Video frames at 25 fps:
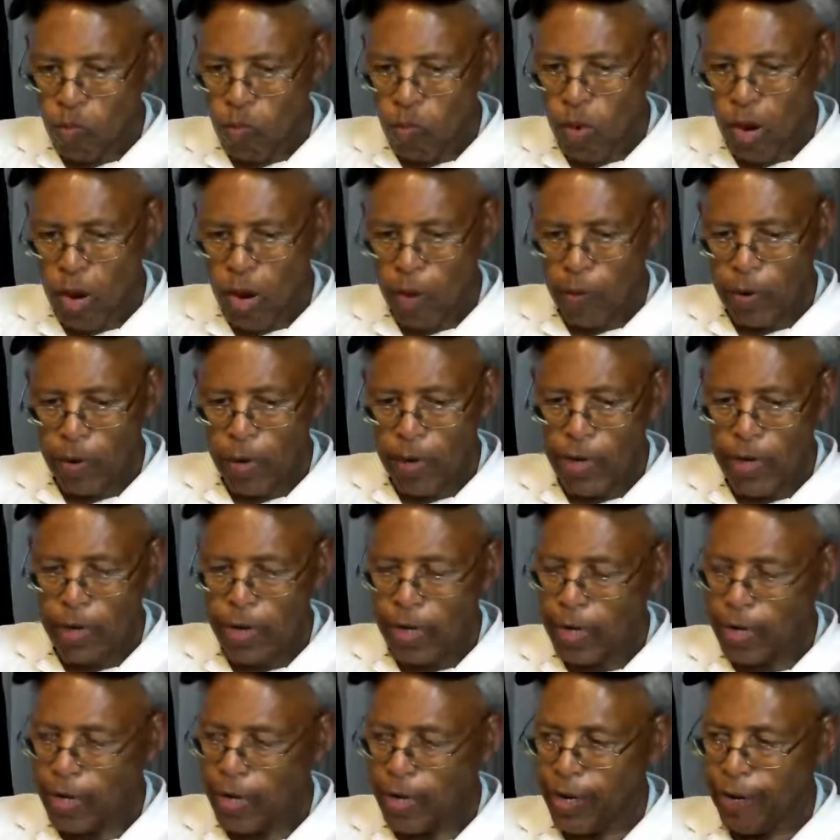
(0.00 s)
Well, we're going
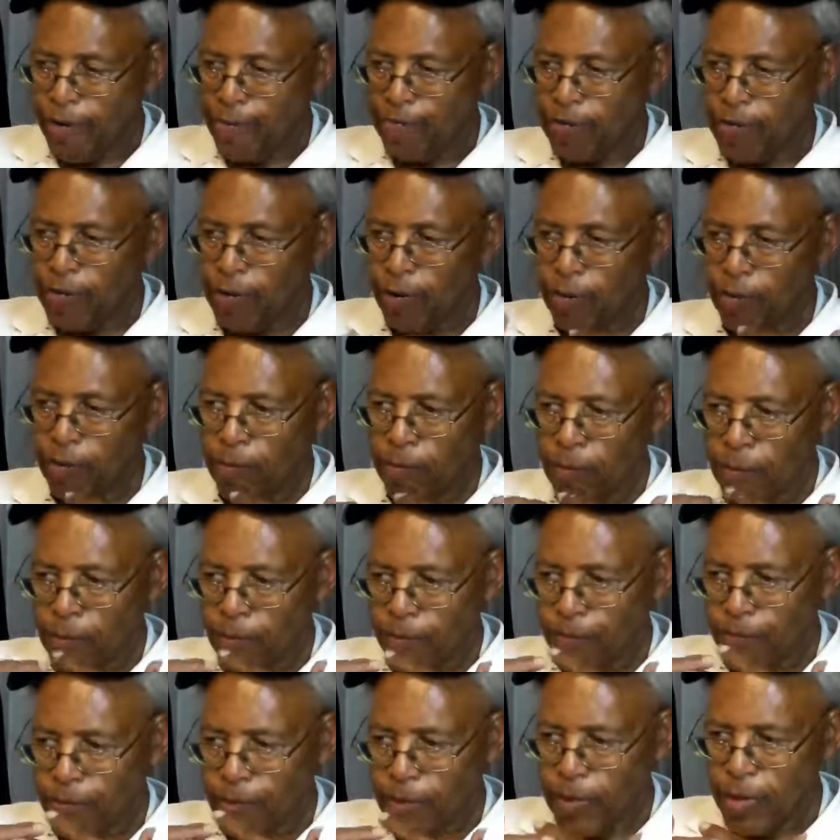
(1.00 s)
to give some
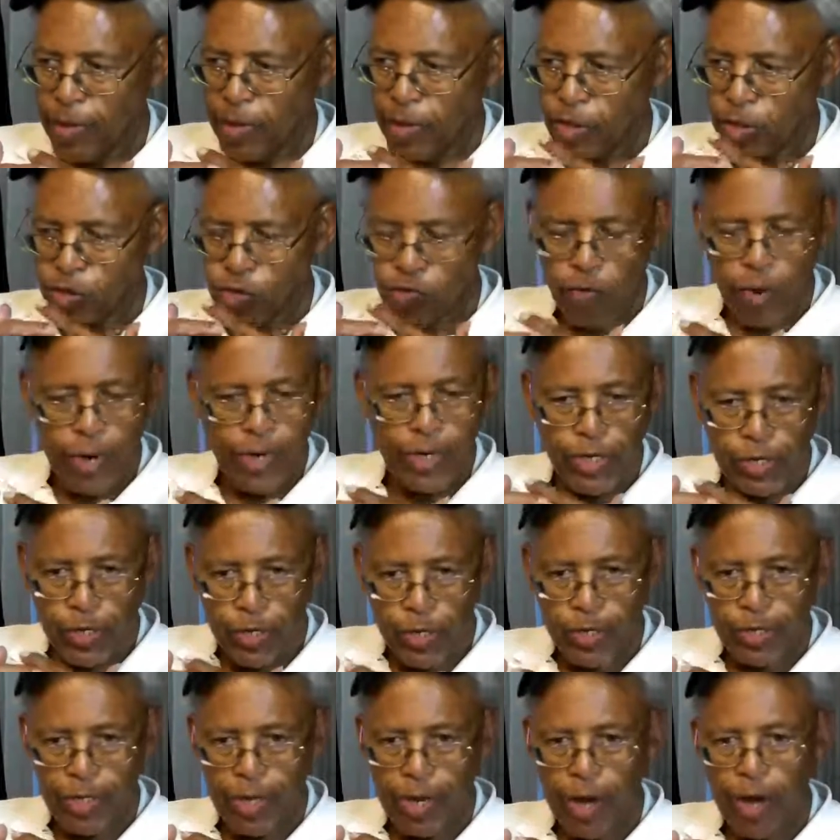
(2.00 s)

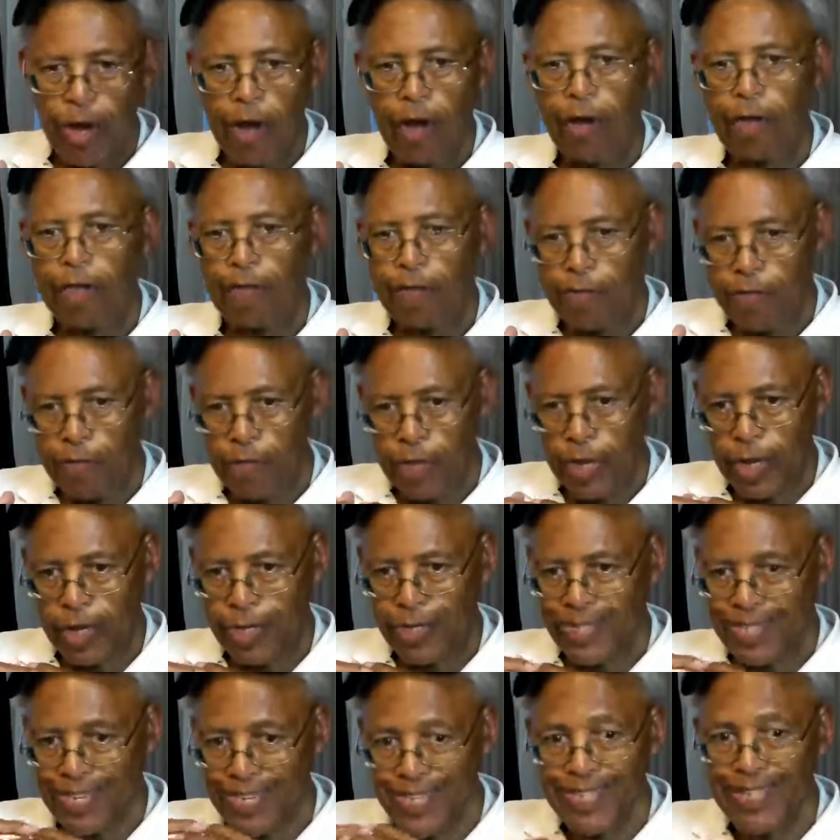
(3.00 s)
illustrations of the
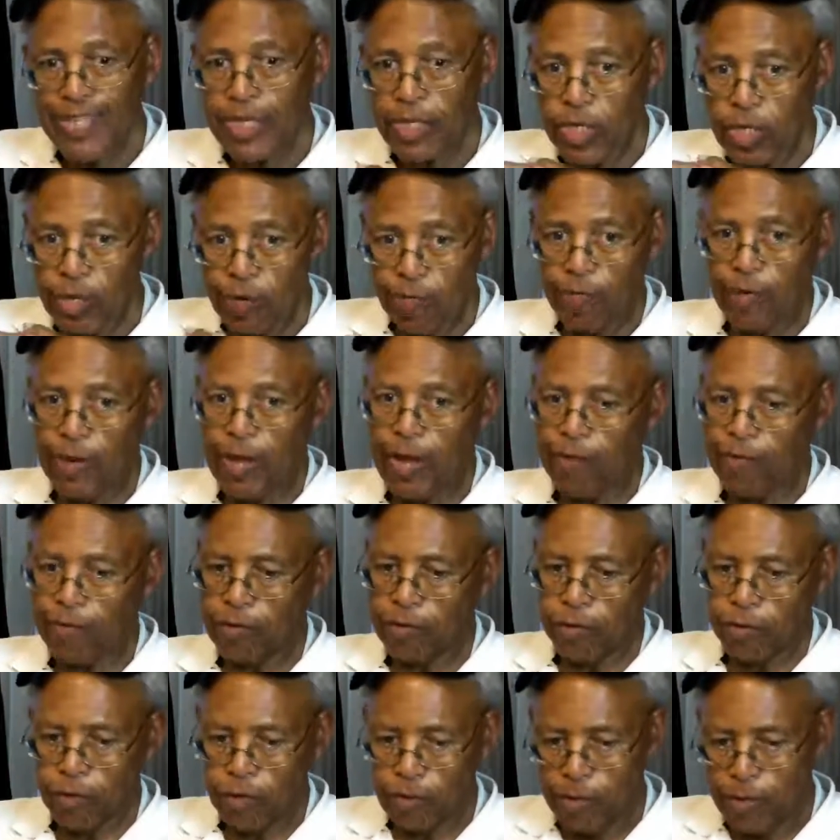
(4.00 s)
existence of
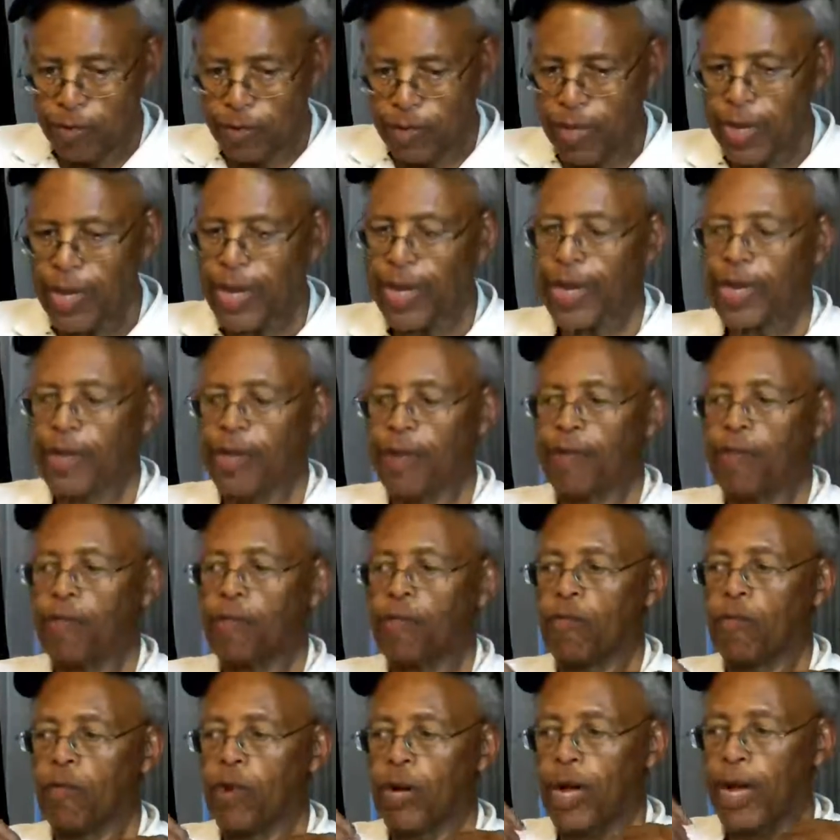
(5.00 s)
levels, but that
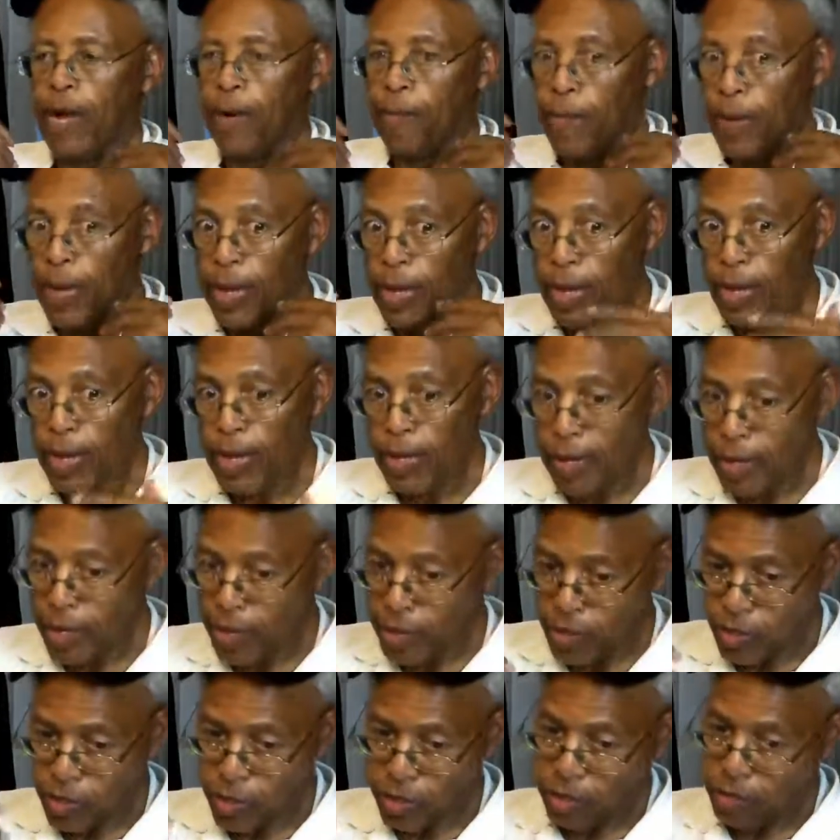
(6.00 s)
how many
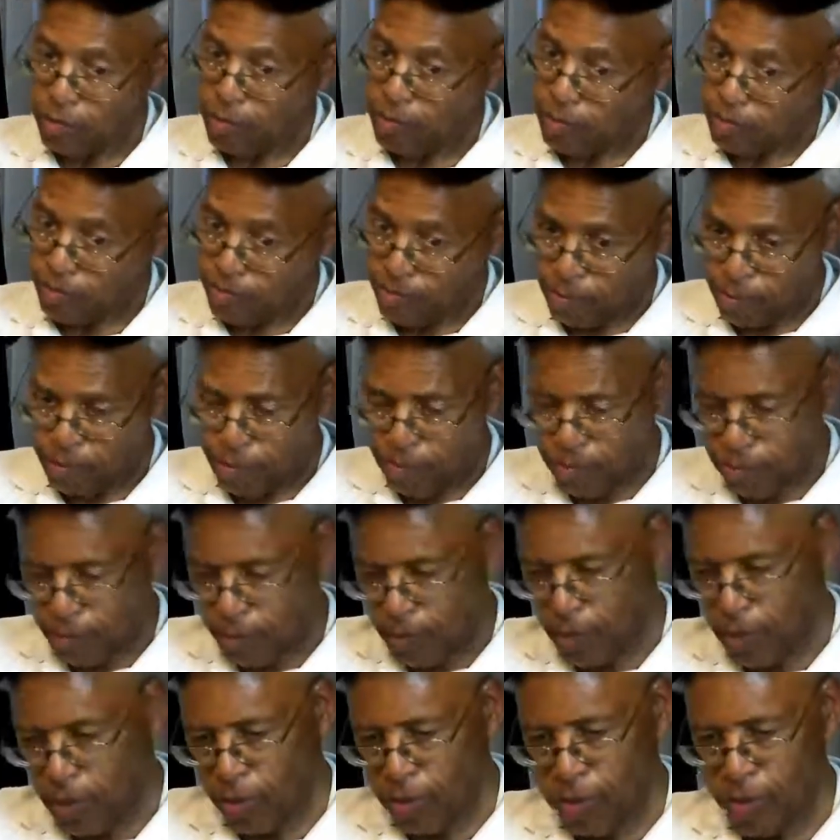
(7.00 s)
is
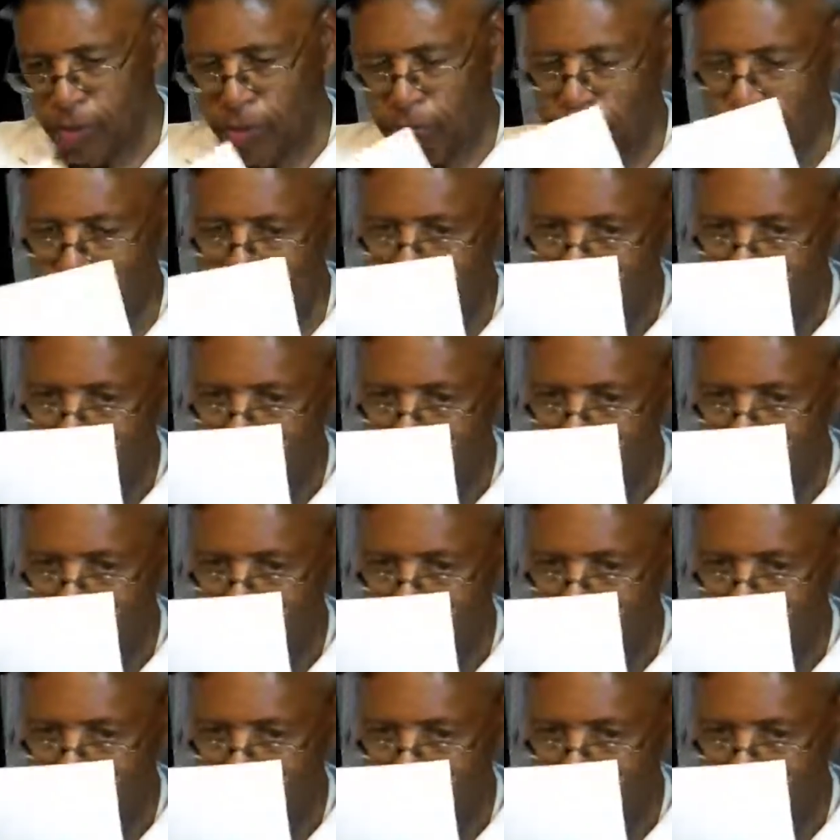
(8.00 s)
another